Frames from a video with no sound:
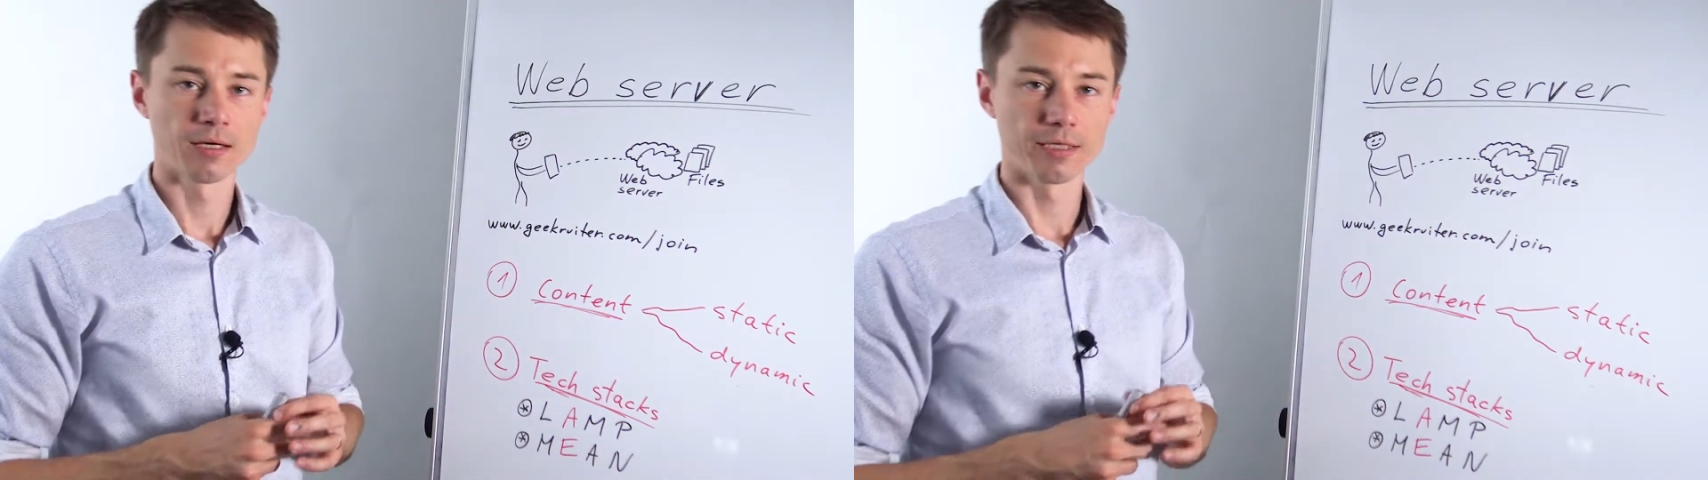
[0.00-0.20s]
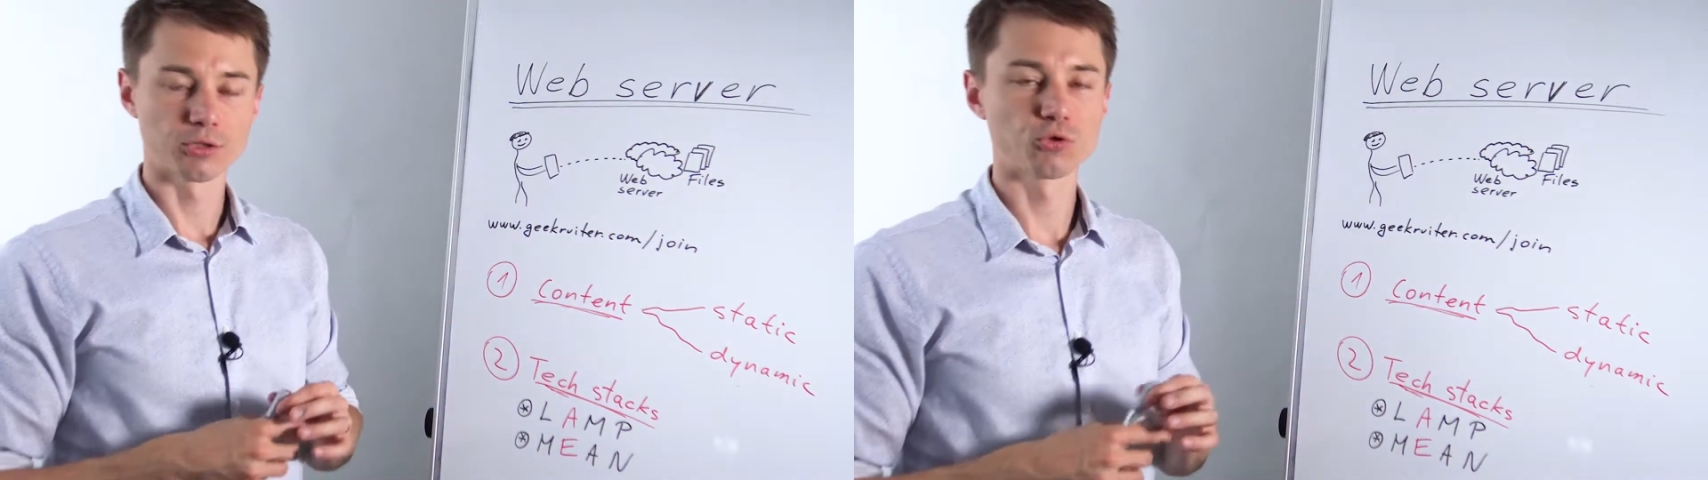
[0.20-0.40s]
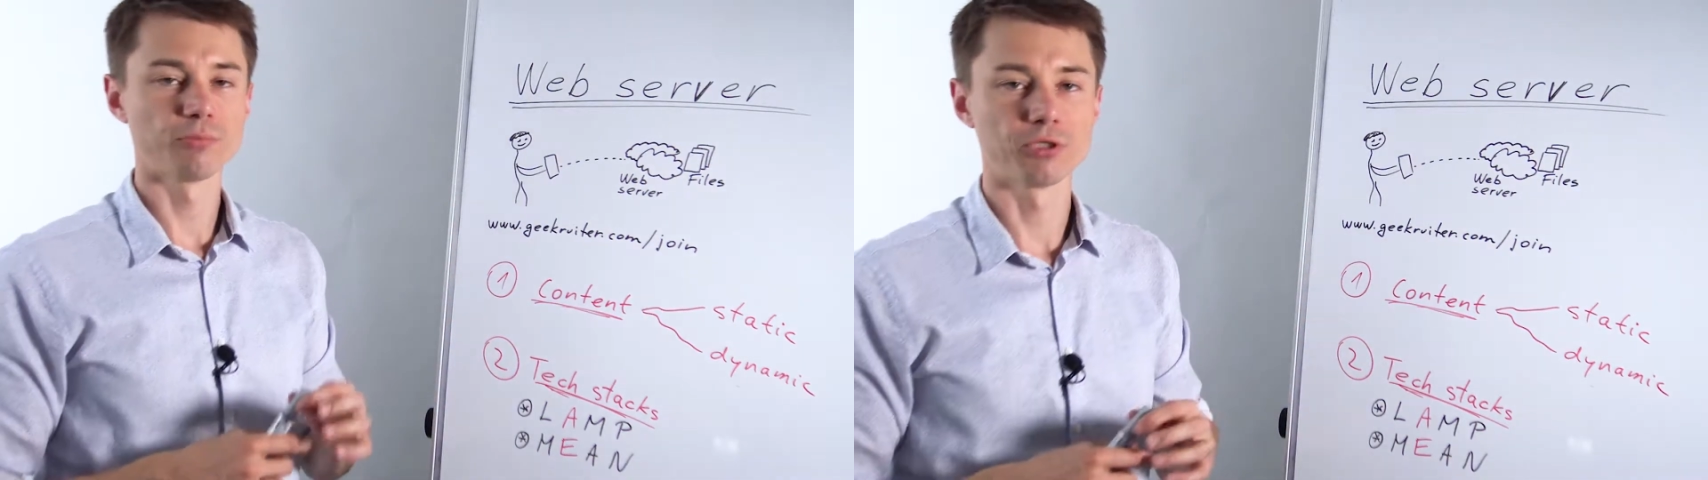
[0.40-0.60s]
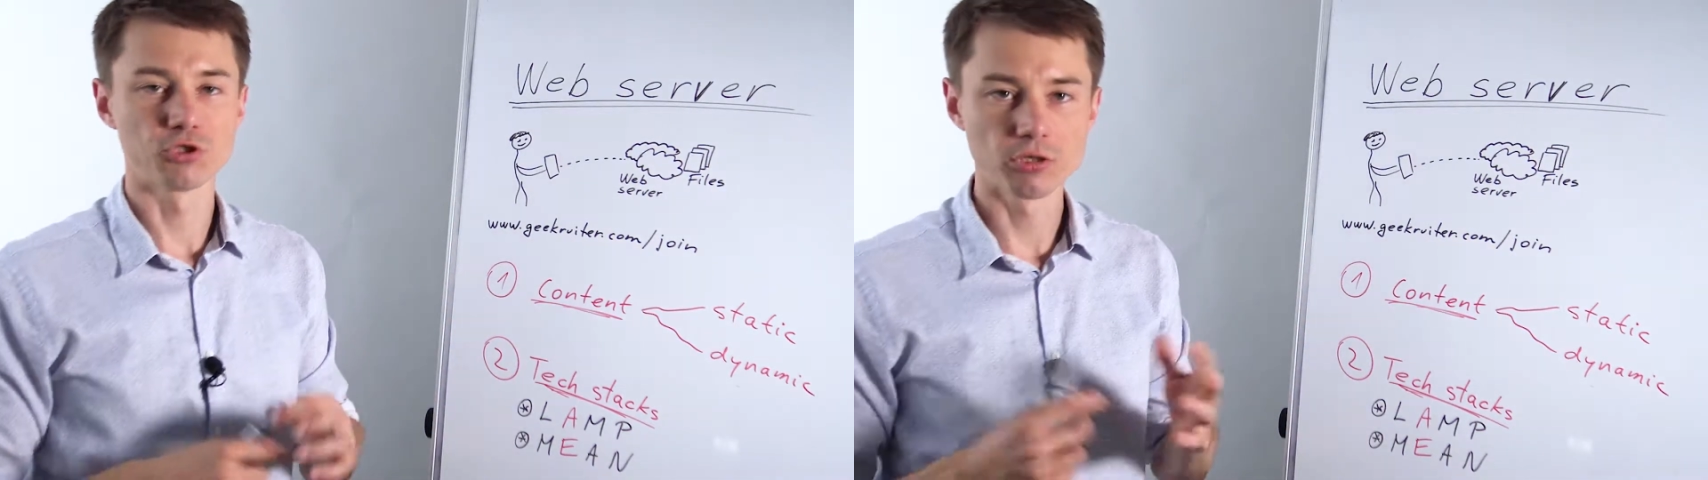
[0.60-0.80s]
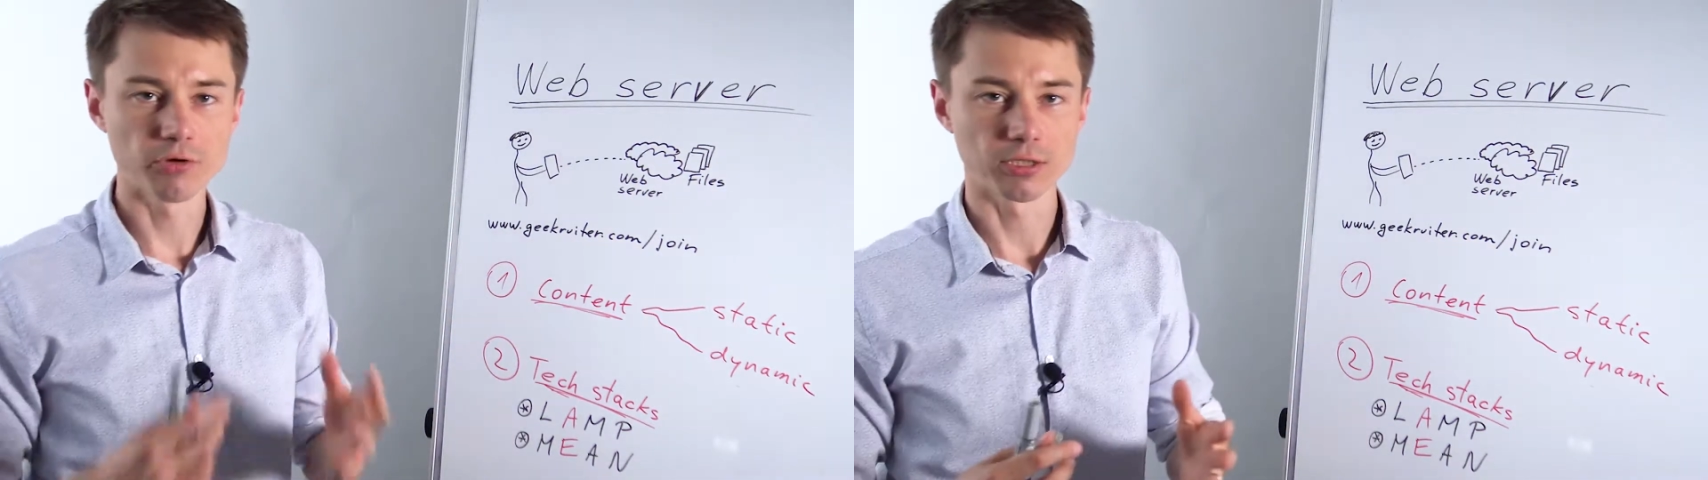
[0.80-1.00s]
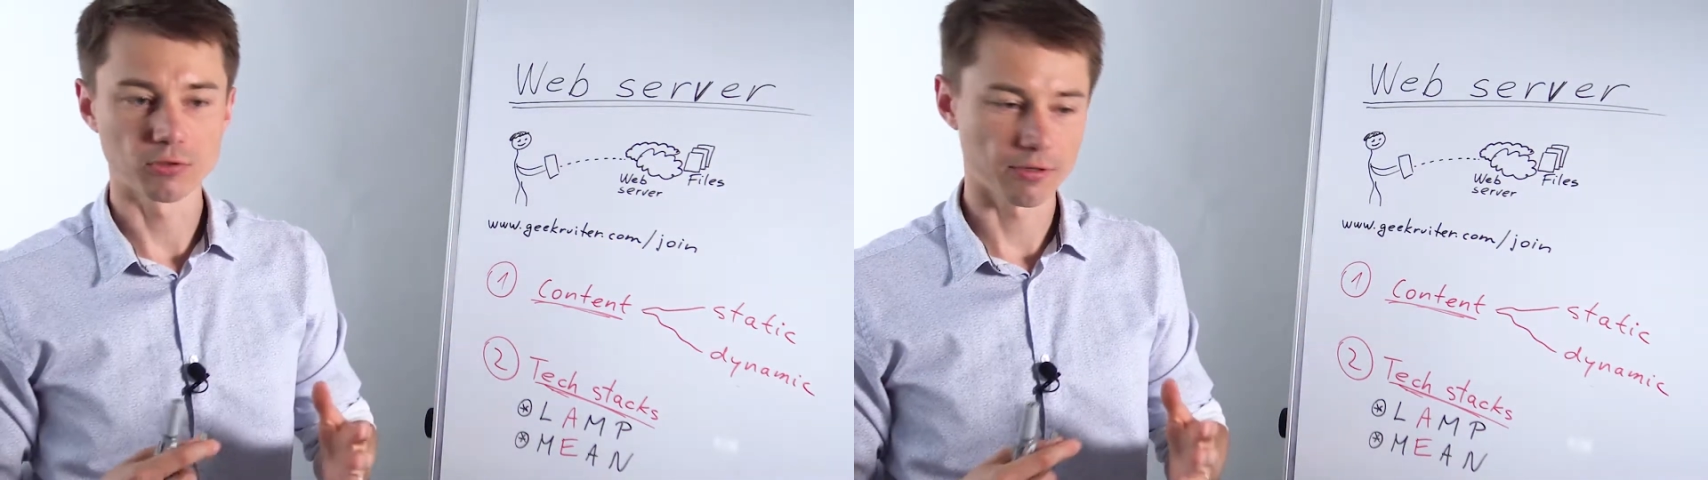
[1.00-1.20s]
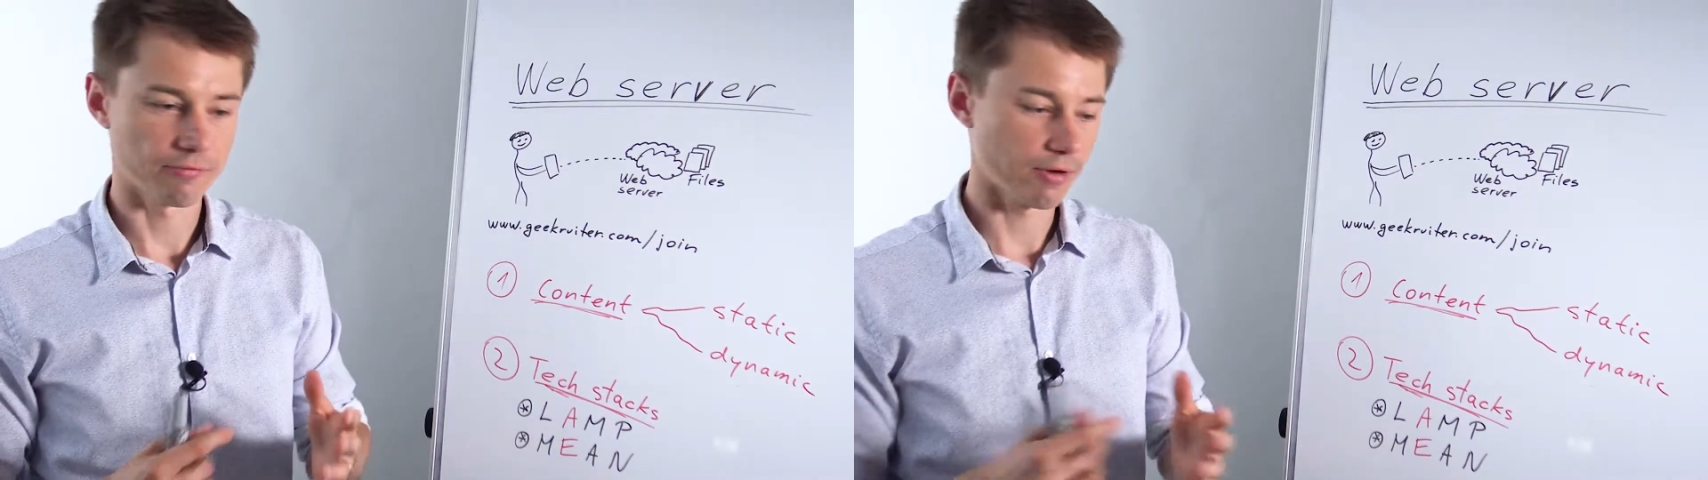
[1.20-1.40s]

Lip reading: It could be generated on the